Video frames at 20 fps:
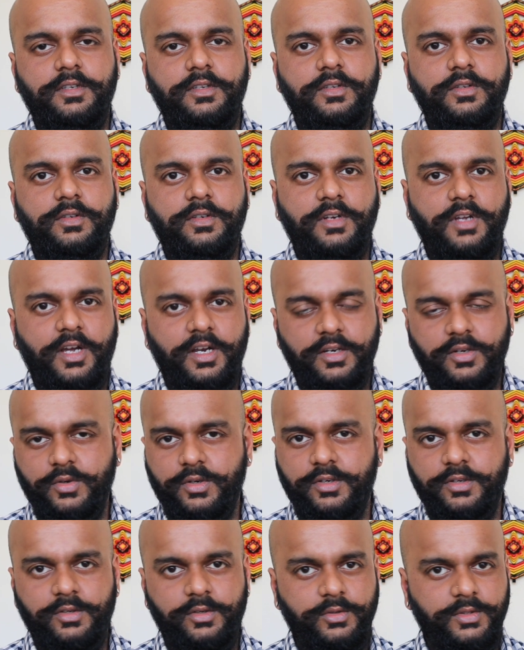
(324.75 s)
You're not
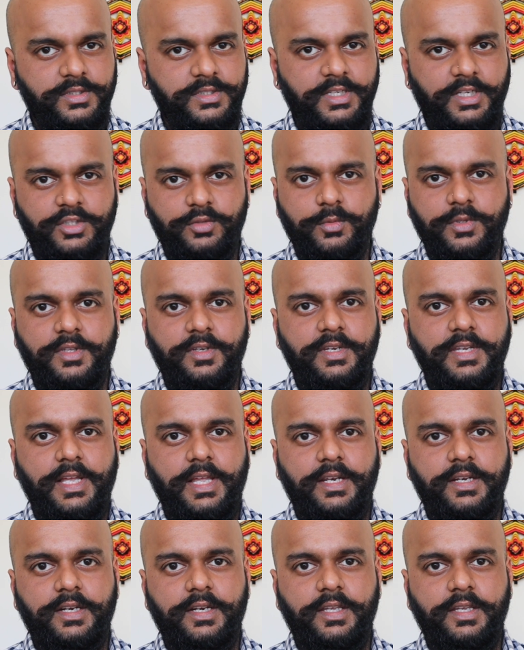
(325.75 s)
going to lose touch with
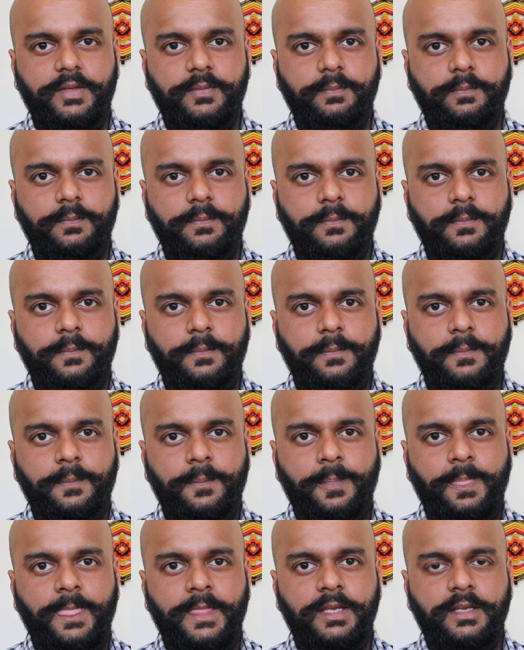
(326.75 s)
reality.
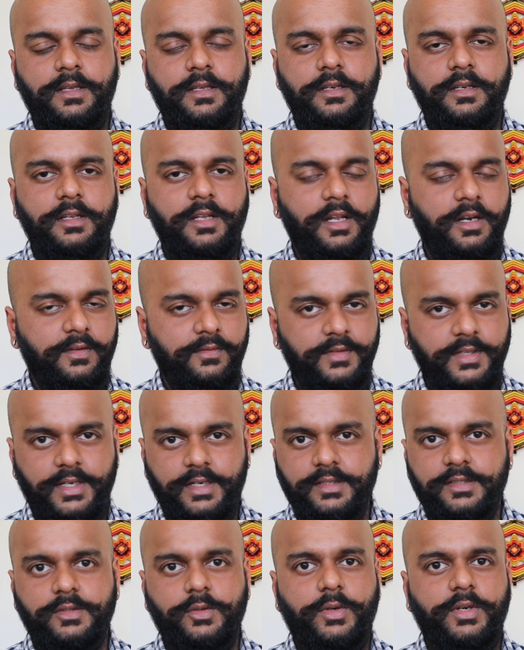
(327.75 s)
None of that
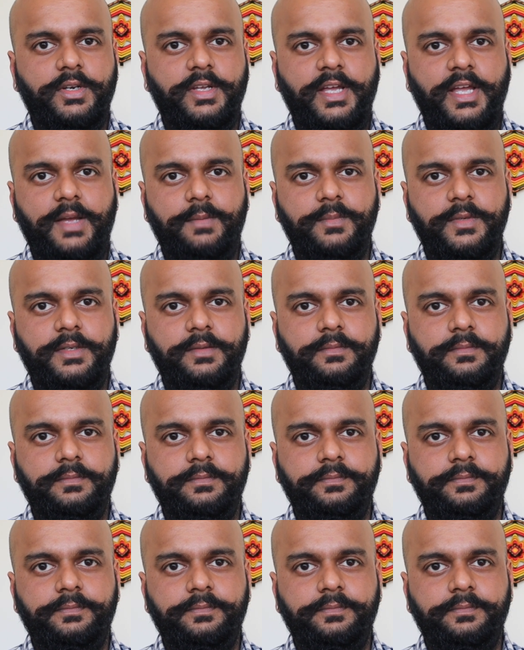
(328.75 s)
is going to happen.